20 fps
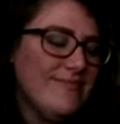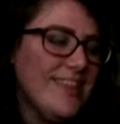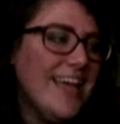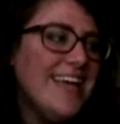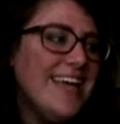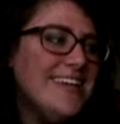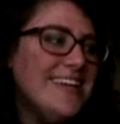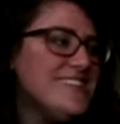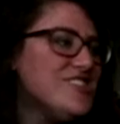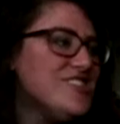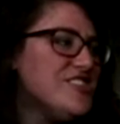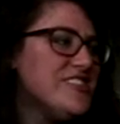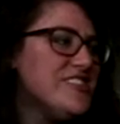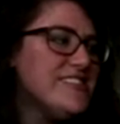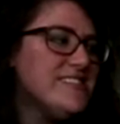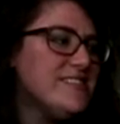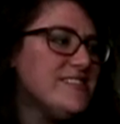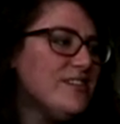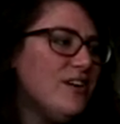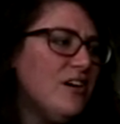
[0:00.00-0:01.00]
And
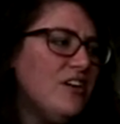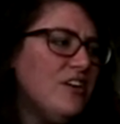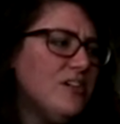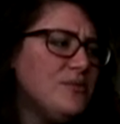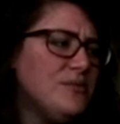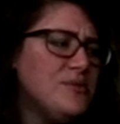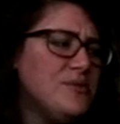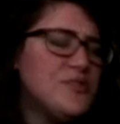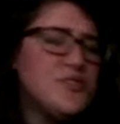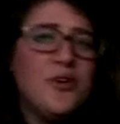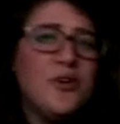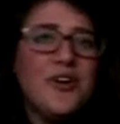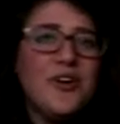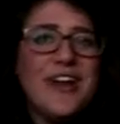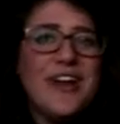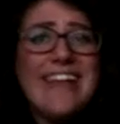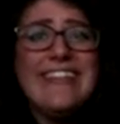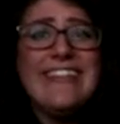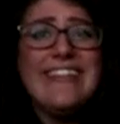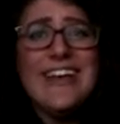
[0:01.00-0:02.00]
just, oh, it was so good.
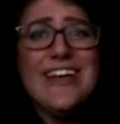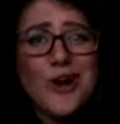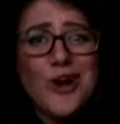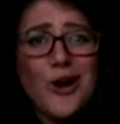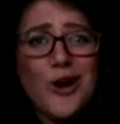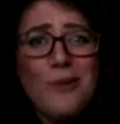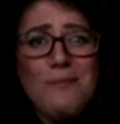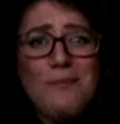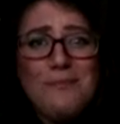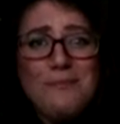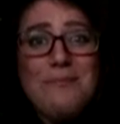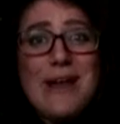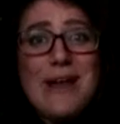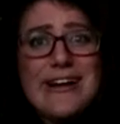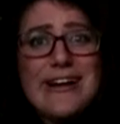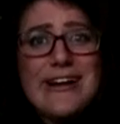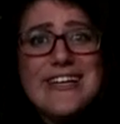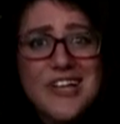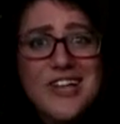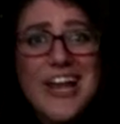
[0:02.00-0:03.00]
And like her
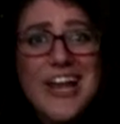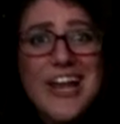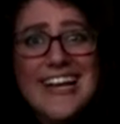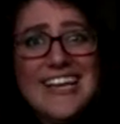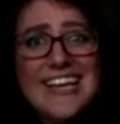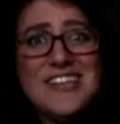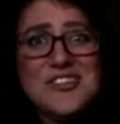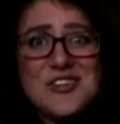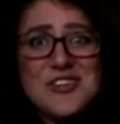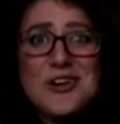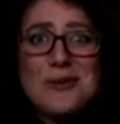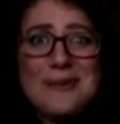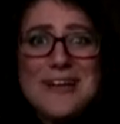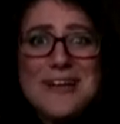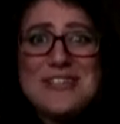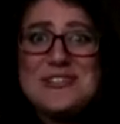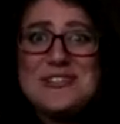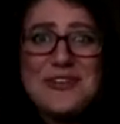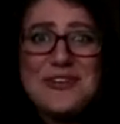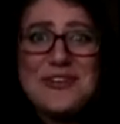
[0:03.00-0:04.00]
Mary Jane is her
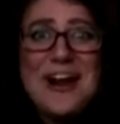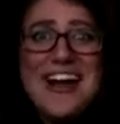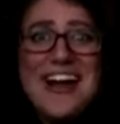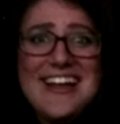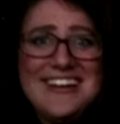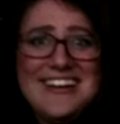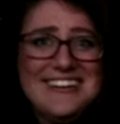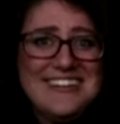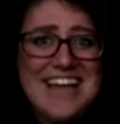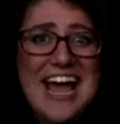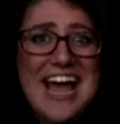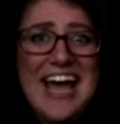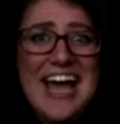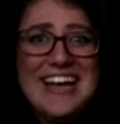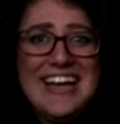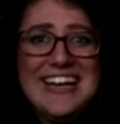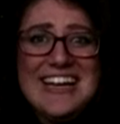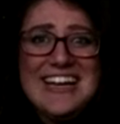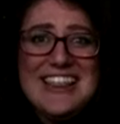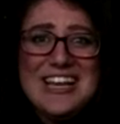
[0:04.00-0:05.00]
best friend,
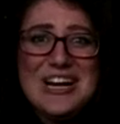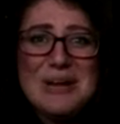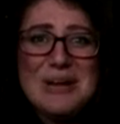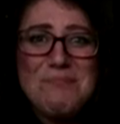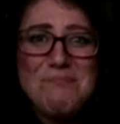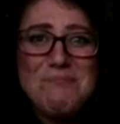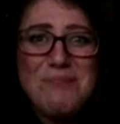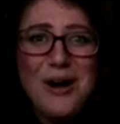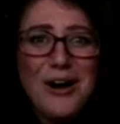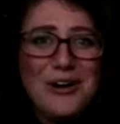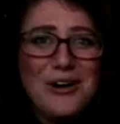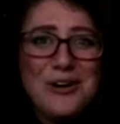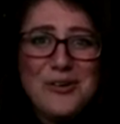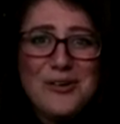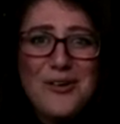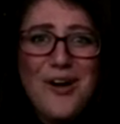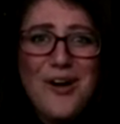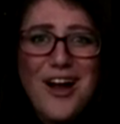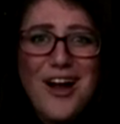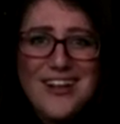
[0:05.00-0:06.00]
and they're punk
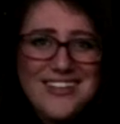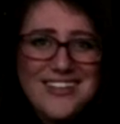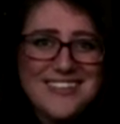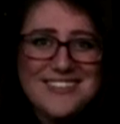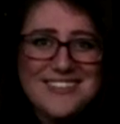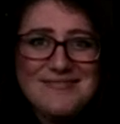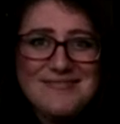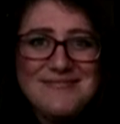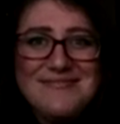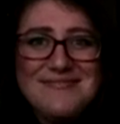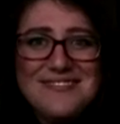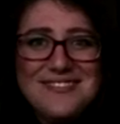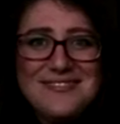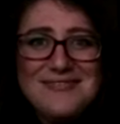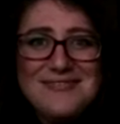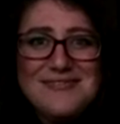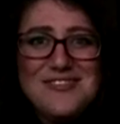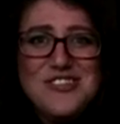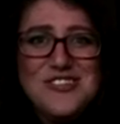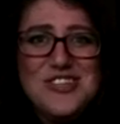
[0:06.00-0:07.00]
rock
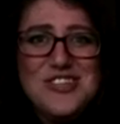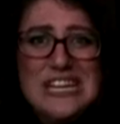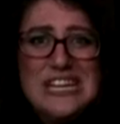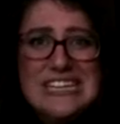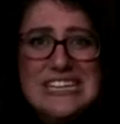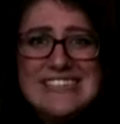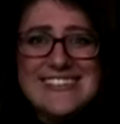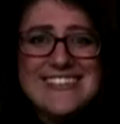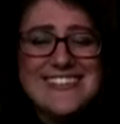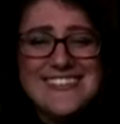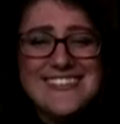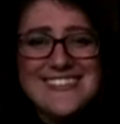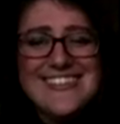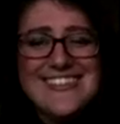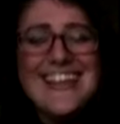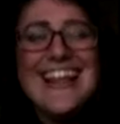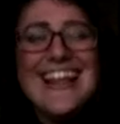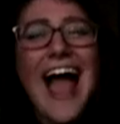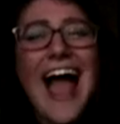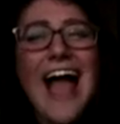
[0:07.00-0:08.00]
geniuses.
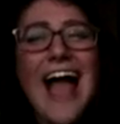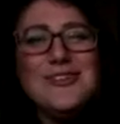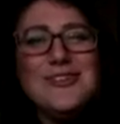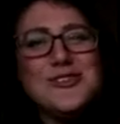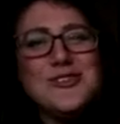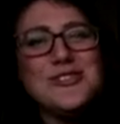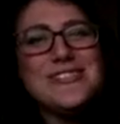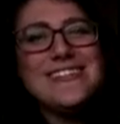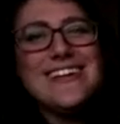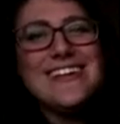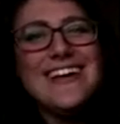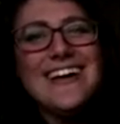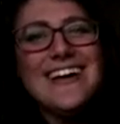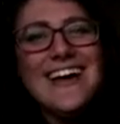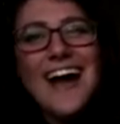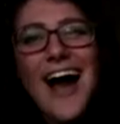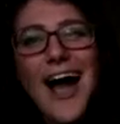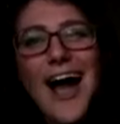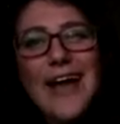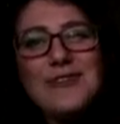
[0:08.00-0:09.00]
I
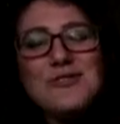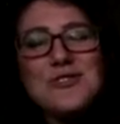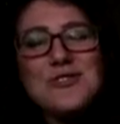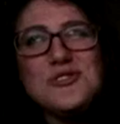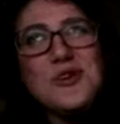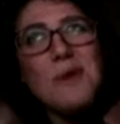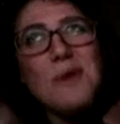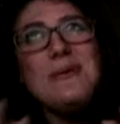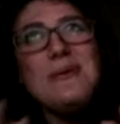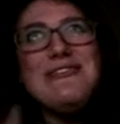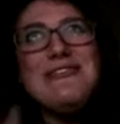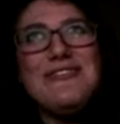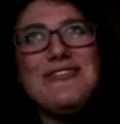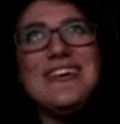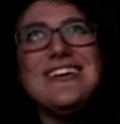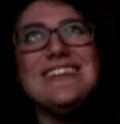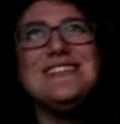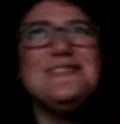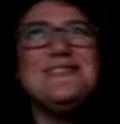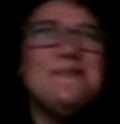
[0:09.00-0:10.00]
have so many
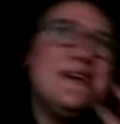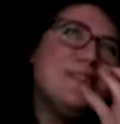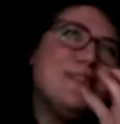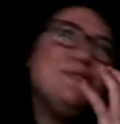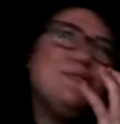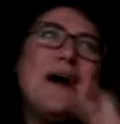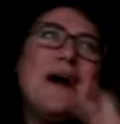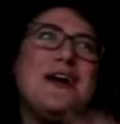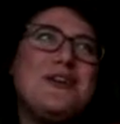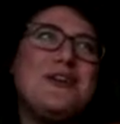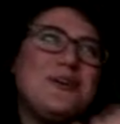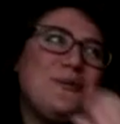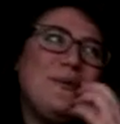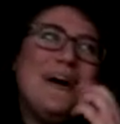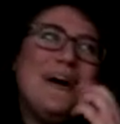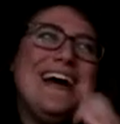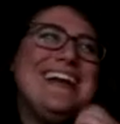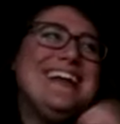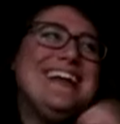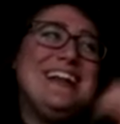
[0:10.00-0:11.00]
feelings about Spider
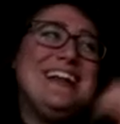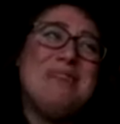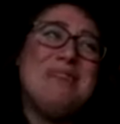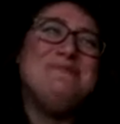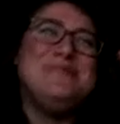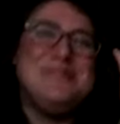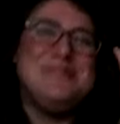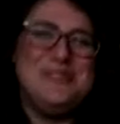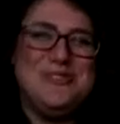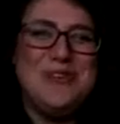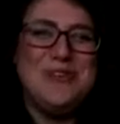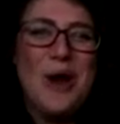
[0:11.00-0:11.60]
Gwen, and I'm so